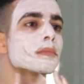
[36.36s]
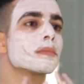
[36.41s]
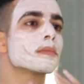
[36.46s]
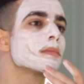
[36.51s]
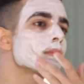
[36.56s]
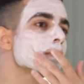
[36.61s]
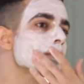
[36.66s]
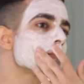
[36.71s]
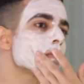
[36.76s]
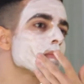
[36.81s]

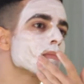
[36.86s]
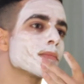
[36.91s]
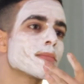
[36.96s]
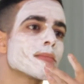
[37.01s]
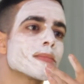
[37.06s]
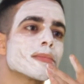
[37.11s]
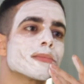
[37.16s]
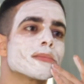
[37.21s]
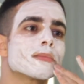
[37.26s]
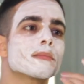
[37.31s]
the eye
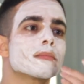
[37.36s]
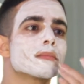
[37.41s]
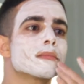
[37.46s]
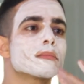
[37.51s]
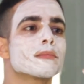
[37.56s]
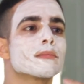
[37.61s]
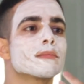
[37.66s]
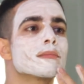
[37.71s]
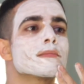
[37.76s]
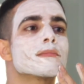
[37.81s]
area.
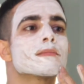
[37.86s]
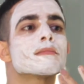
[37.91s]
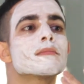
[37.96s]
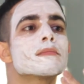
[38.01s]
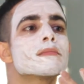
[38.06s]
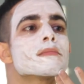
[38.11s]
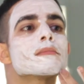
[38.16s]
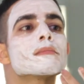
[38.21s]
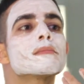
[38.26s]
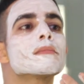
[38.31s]

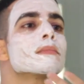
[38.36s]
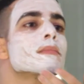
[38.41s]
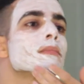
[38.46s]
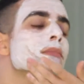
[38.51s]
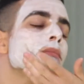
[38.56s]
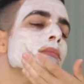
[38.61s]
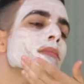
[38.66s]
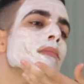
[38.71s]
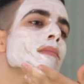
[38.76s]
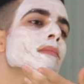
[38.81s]
Relax for
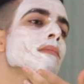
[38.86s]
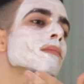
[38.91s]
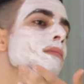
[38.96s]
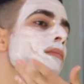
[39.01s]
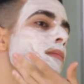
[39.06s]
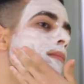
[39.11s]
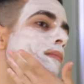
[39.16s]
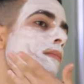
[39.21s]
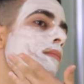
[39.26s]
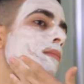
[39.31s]
about 15
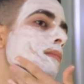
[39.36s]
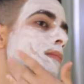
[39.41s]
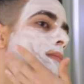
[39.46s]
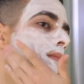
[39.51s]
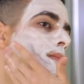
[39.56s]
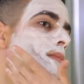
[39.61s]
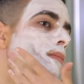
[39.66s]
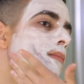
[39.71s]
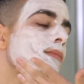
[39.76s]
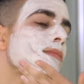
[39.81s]
minutes
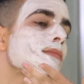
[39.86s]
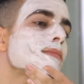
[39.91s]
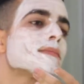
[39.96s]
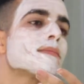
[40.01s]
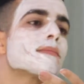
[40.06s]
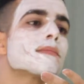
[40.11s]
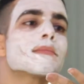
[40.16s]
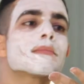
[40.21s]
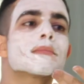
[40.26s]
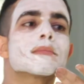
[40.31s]
or until the
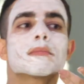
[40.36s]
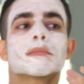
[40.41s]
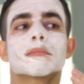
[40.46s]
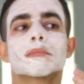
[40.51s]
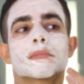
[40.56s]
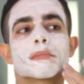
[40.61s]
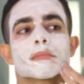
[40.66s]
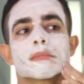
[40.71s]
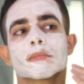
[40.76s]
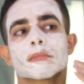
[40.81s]
mask
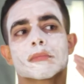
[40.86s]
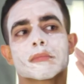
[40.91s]
becomes dry.